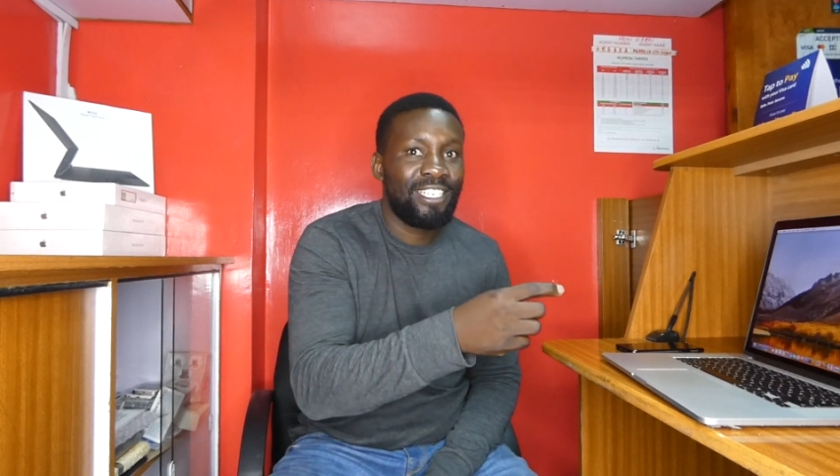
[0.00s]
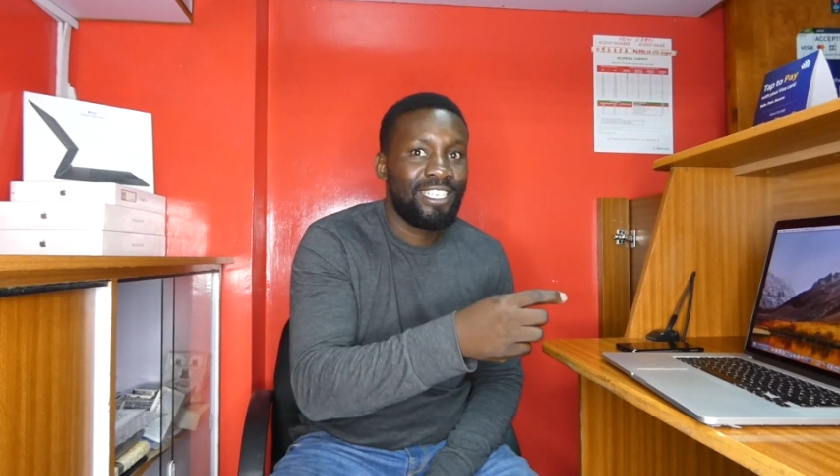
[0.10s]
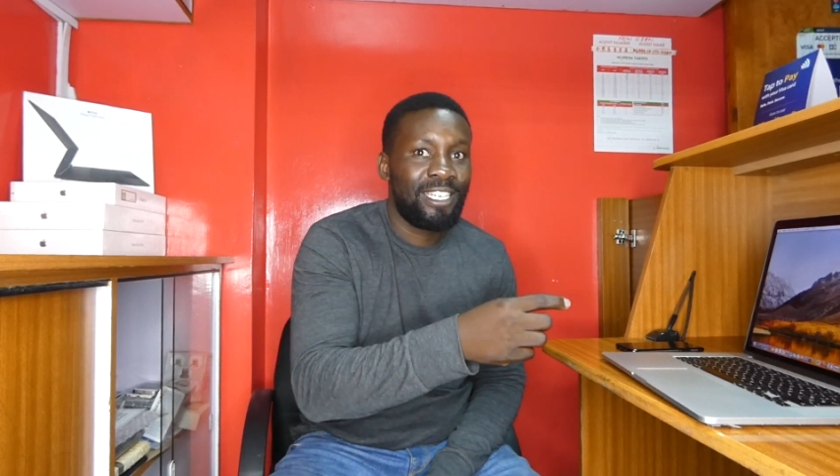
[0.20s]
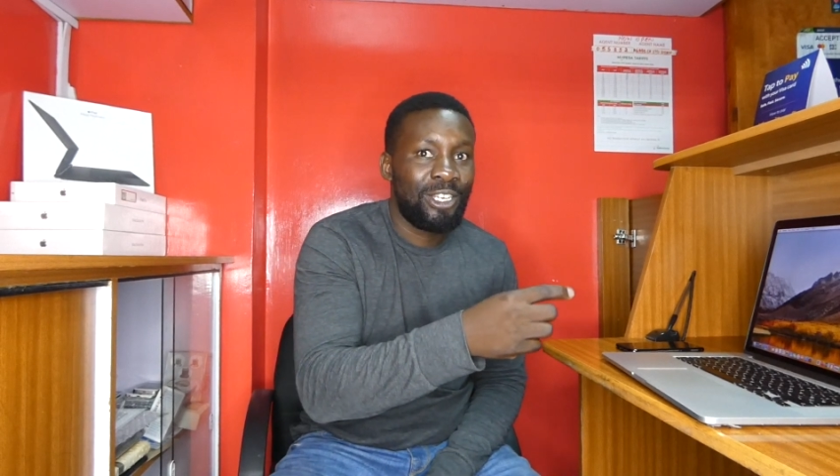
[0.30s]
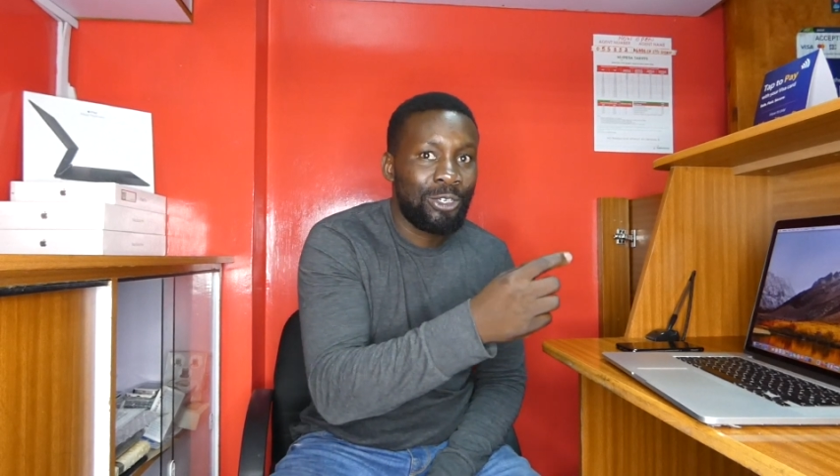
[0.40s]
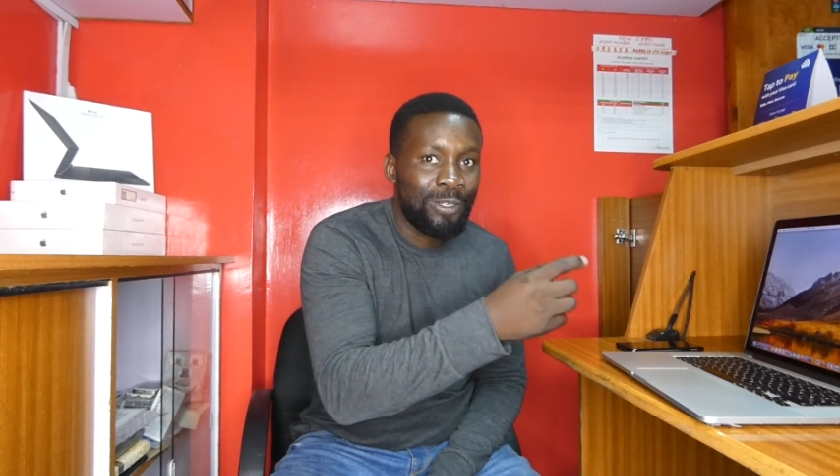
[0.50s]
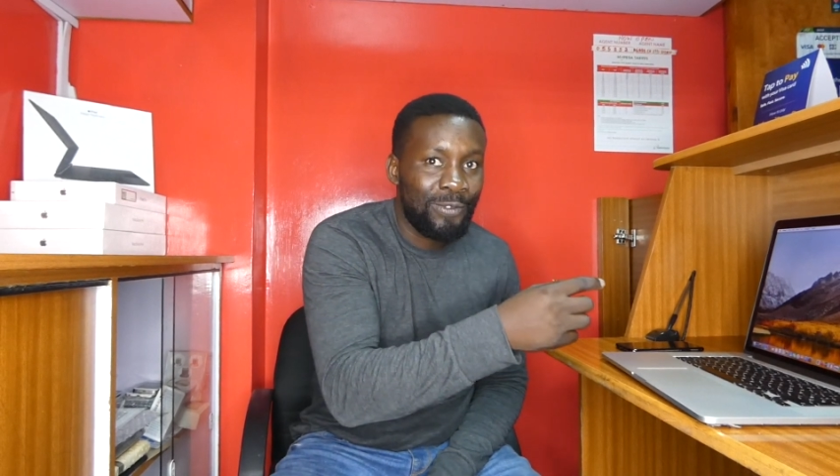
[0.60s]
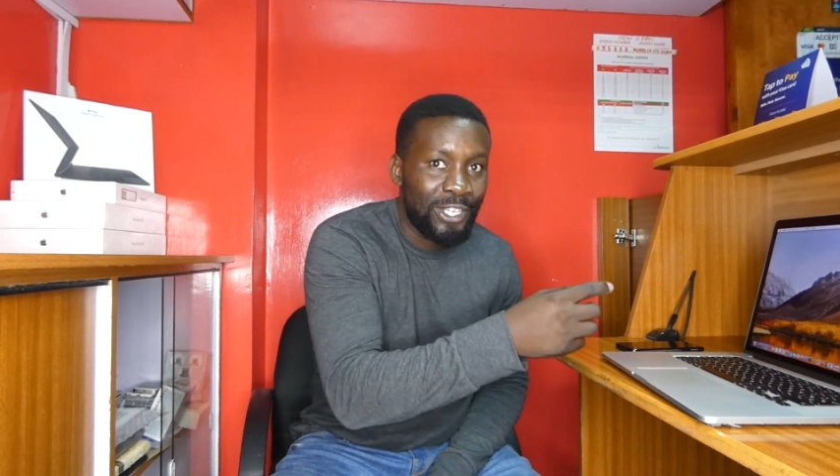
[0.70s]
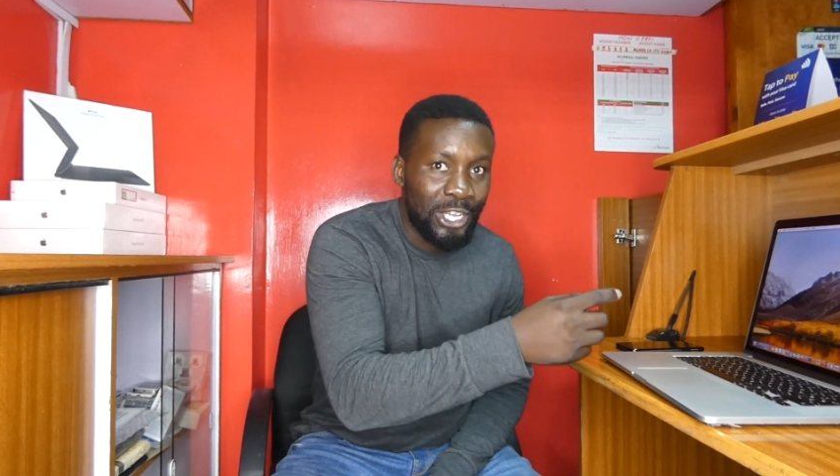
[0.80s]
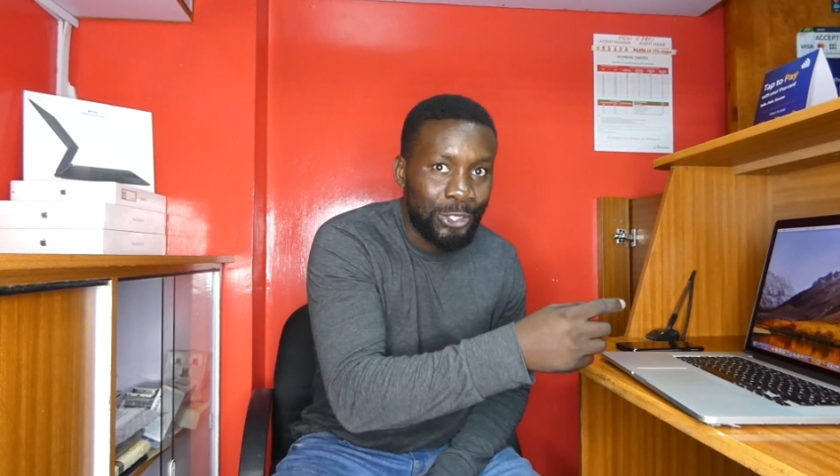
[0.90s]
the
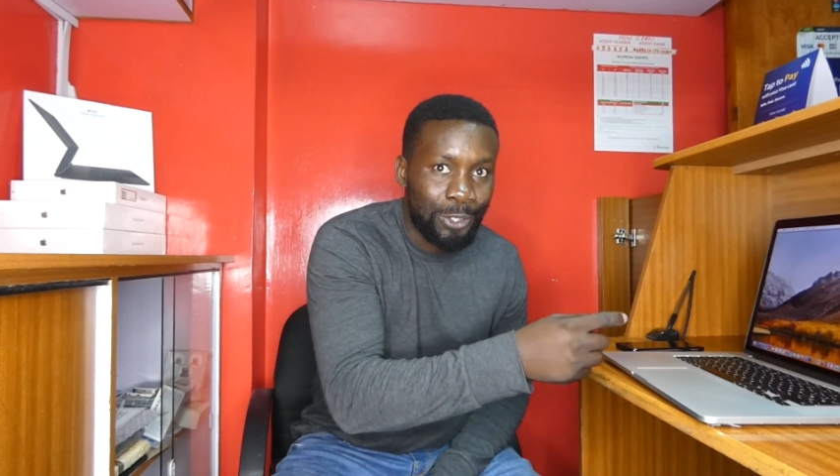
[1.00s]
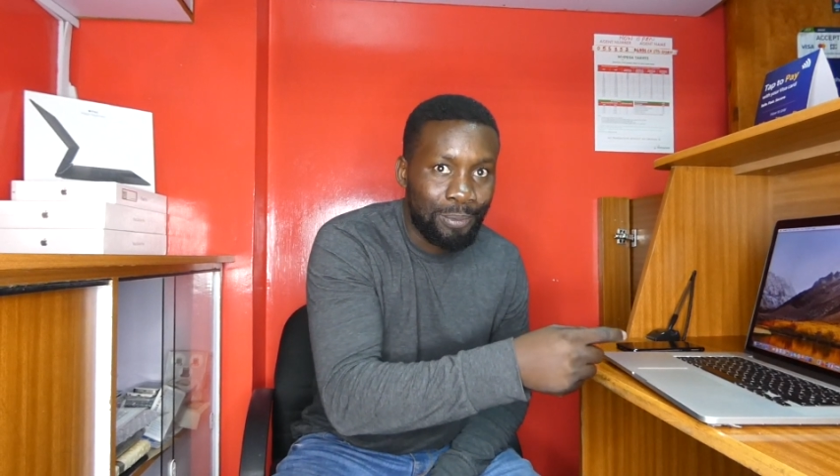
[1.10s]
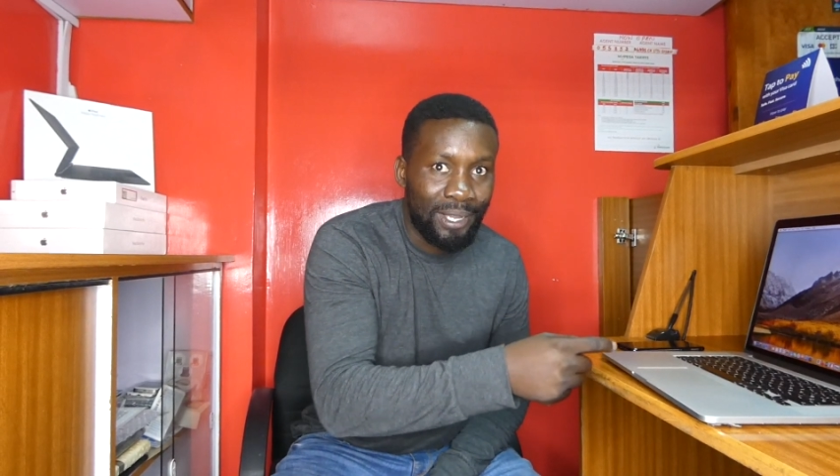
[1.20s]
notification